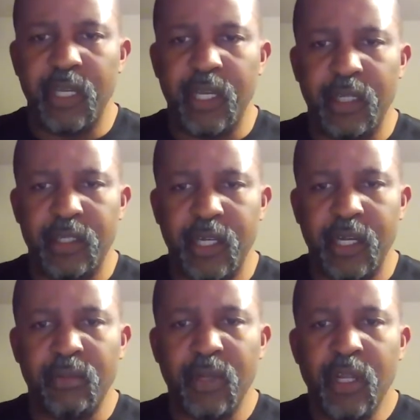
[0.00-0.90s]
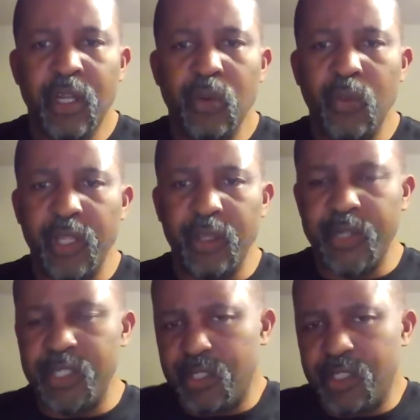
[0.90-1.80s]
And one of the
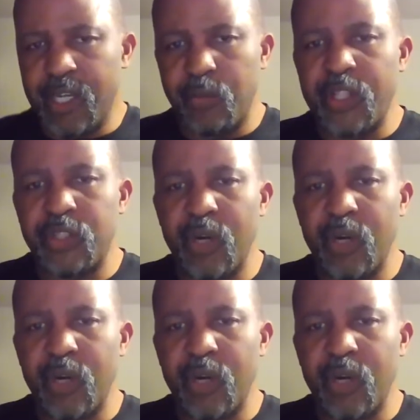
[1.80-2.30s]
reasons I went to